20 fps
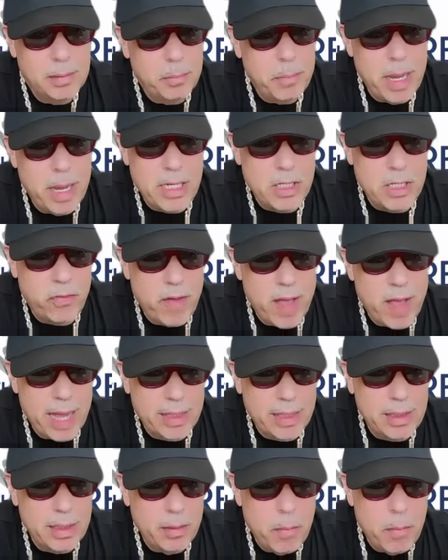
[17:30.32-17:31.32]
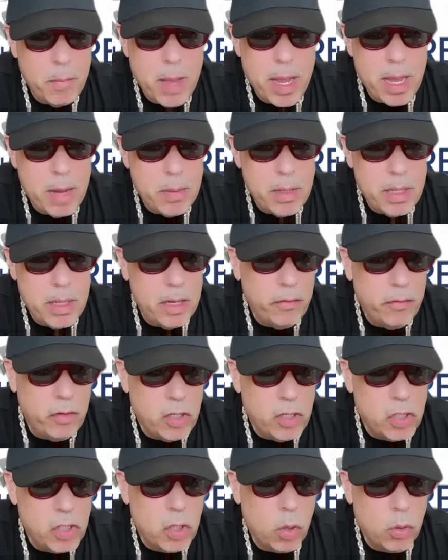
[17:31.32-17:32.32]
Pace factor, maybe if
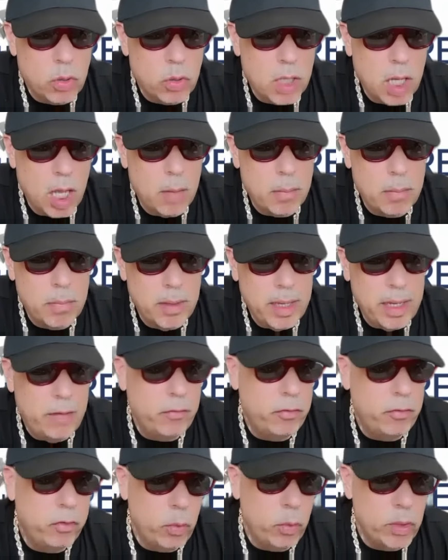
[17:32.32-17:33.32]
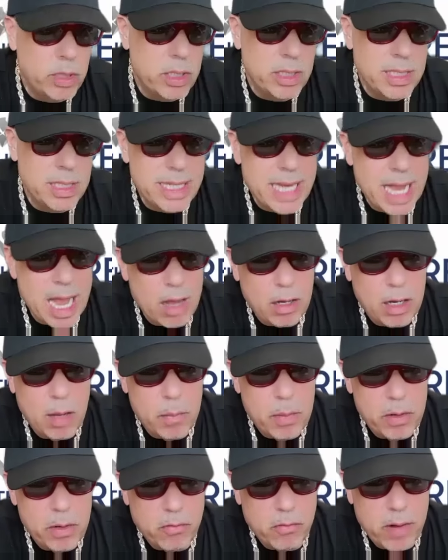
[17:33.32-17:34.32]
he shows up, influences the
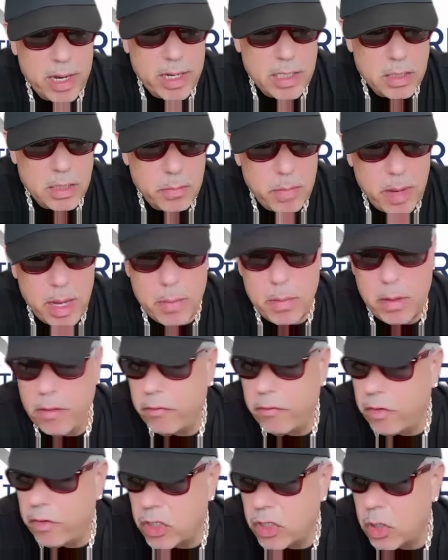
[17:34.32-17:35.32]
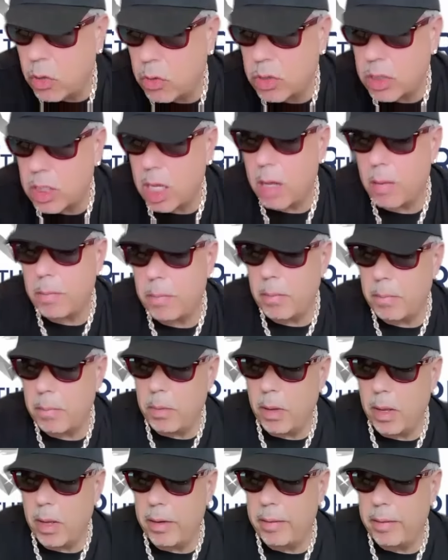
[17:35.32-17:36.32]
outcome of the race, maybe if he shows up,
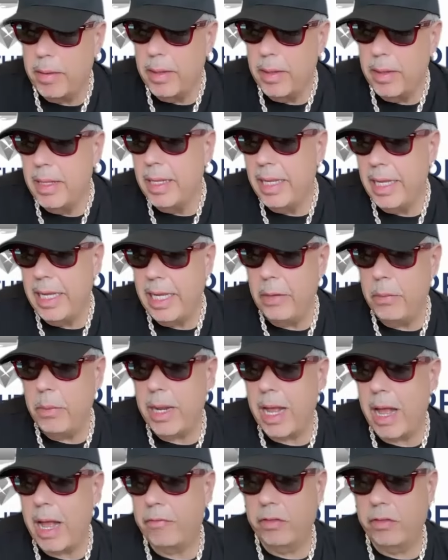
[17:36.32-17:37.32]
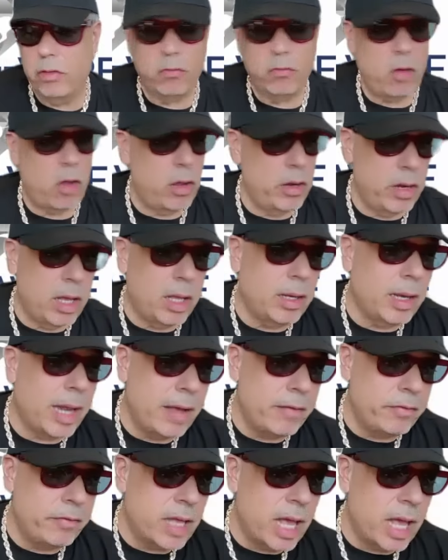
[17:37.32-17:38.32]
but he would have to run a
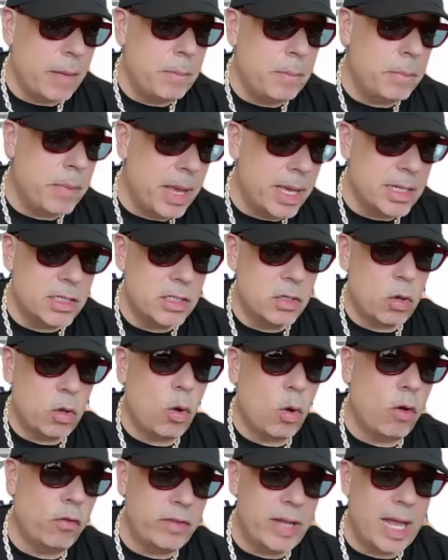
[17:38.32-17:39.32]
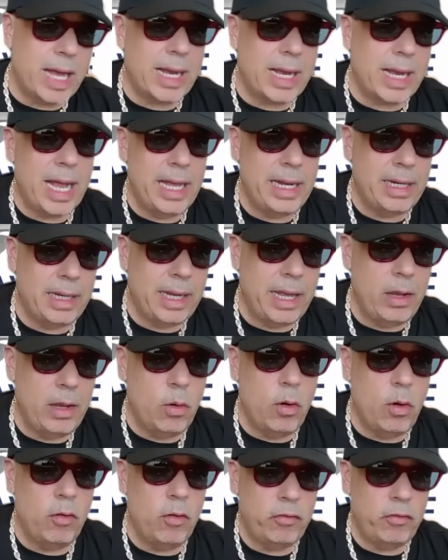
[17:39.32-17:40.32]
lifetime best off that kind of
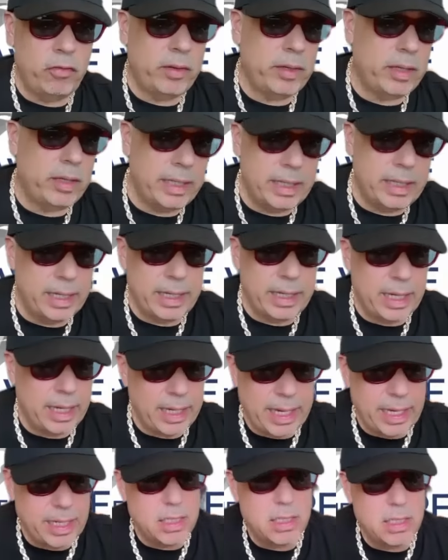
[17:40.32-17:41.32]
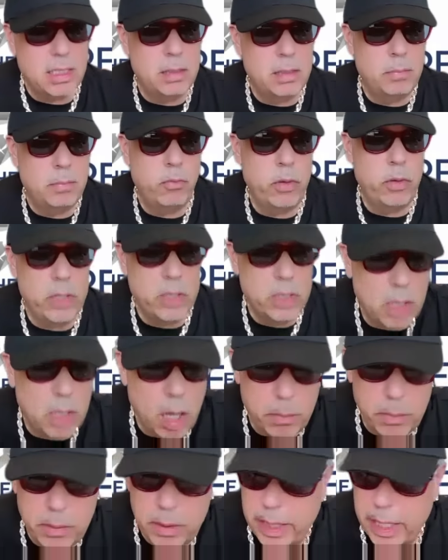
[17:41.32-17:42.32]
layoff against Breeders'
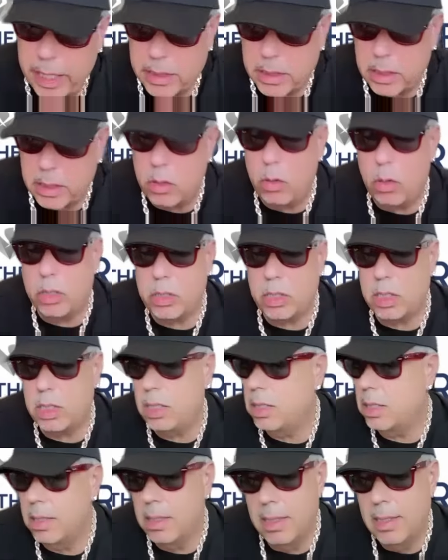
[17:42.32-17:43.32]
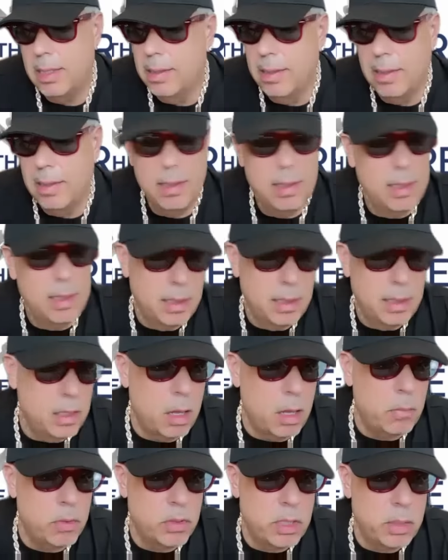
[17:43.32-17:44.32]
Cup Classic horses.
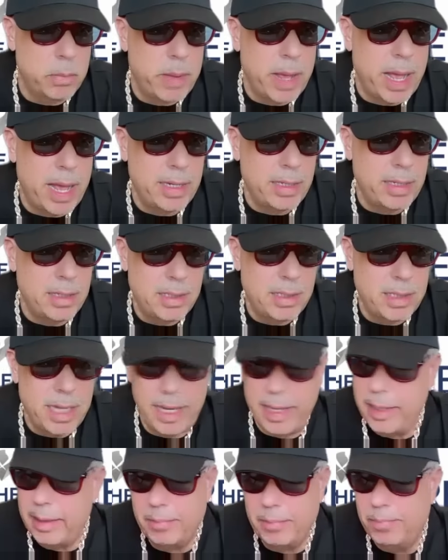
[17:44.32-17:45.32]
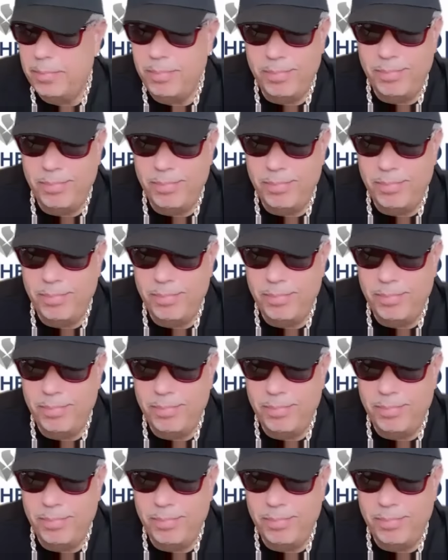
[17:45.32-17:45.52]
Numbers and Patterns say